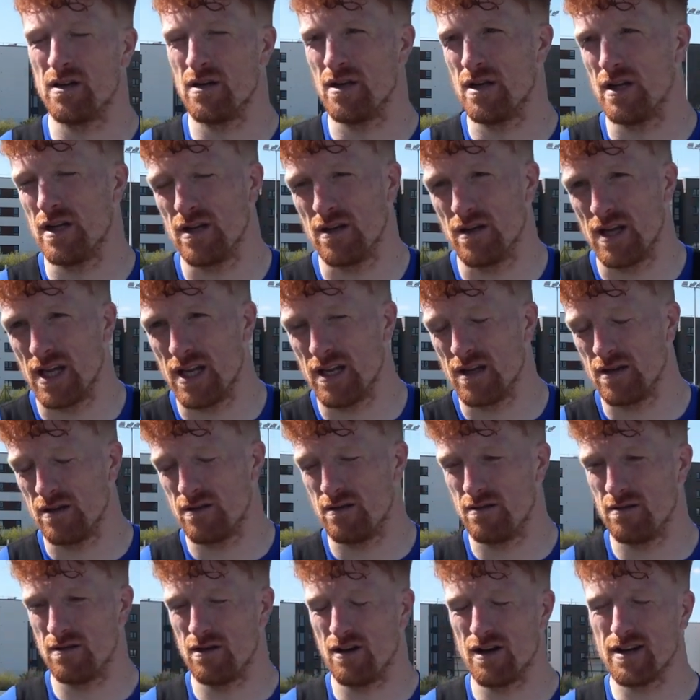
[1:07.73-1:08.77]
And
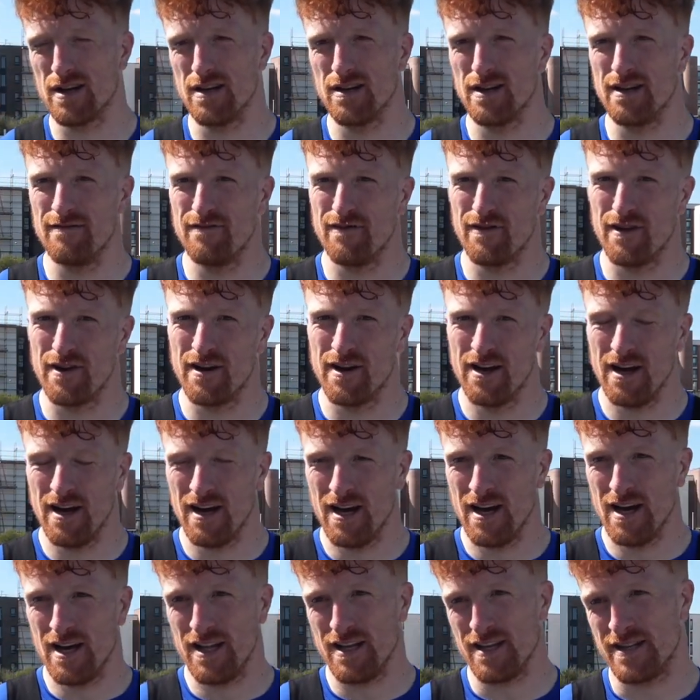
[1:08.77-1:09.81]
luckily for
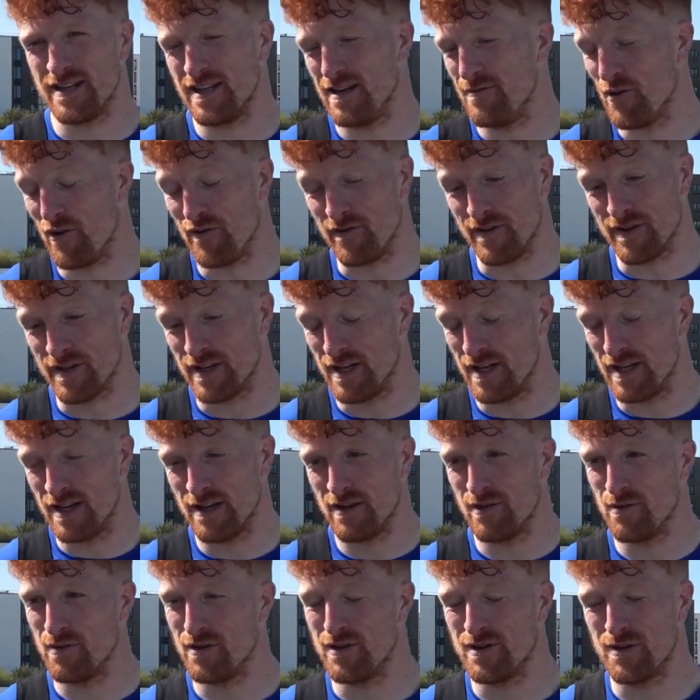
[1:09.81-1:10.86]
the team, obviously,
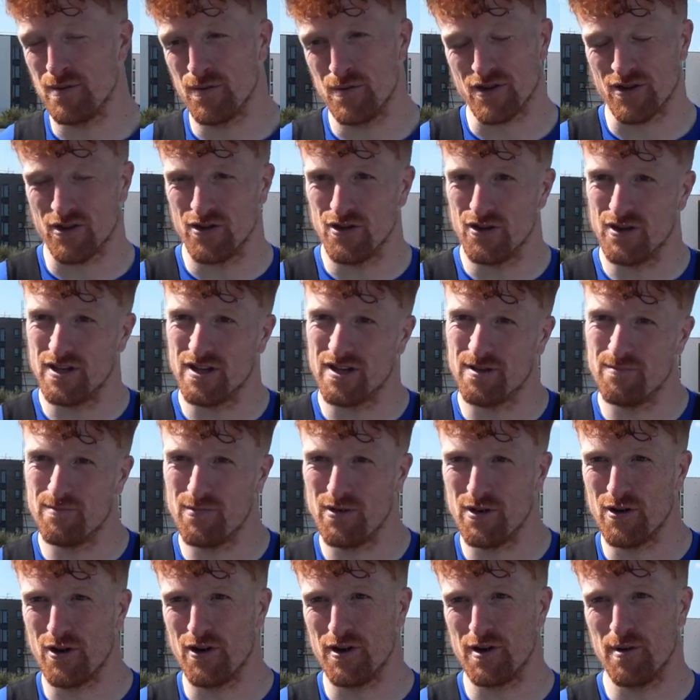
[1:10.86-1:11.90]
was good and
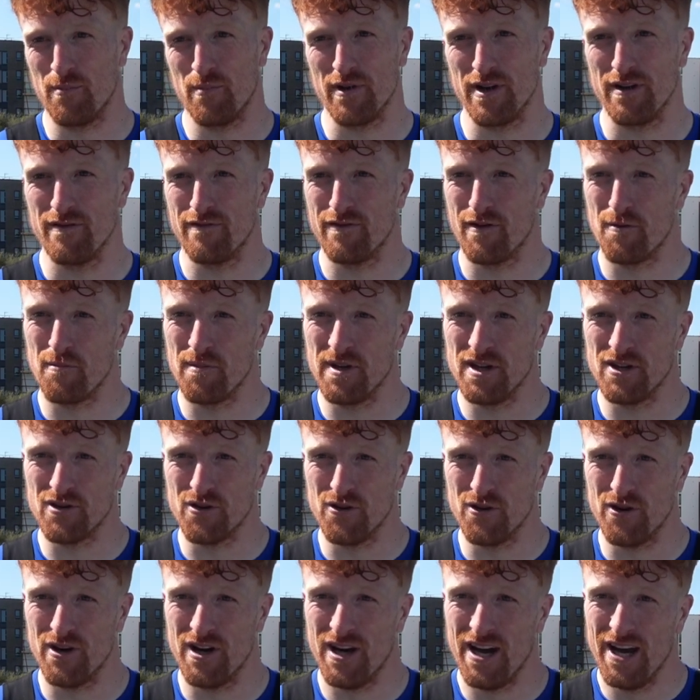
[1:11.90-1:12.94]
put it on a plate for me.
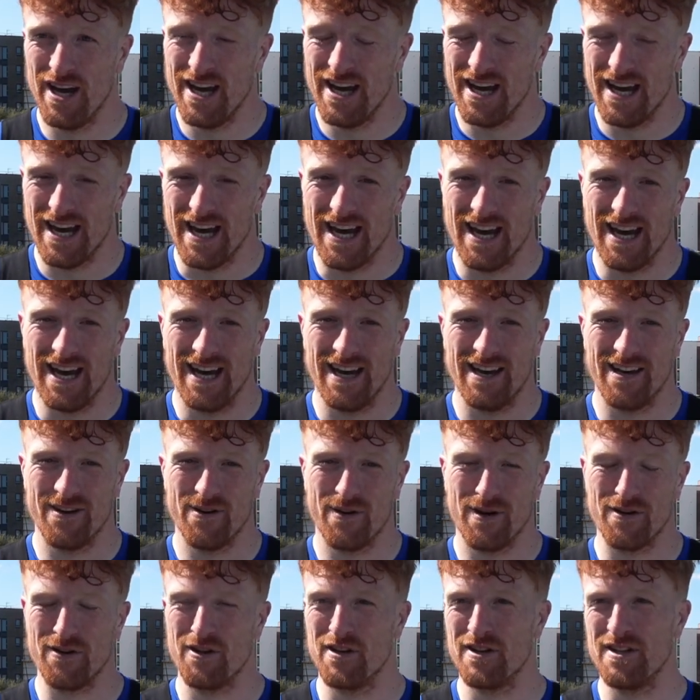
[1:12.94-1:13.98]
So,
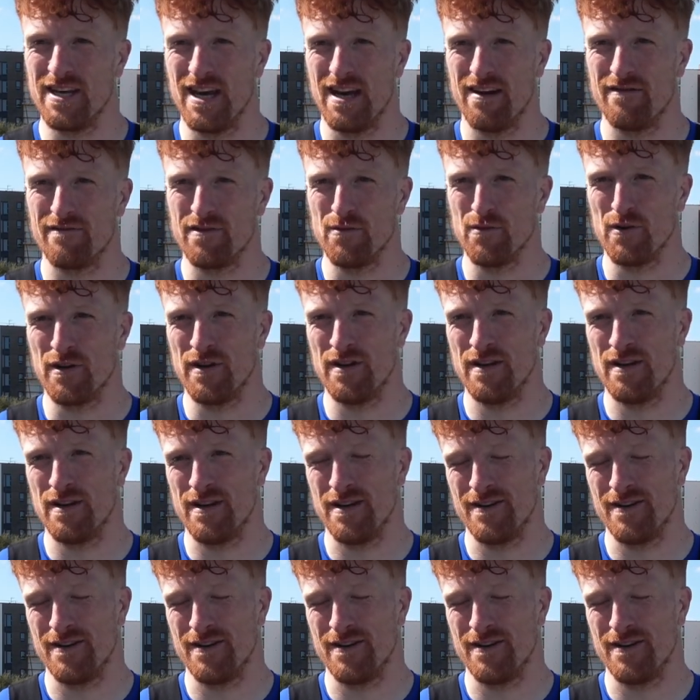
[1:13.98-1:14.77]
well done to everyone.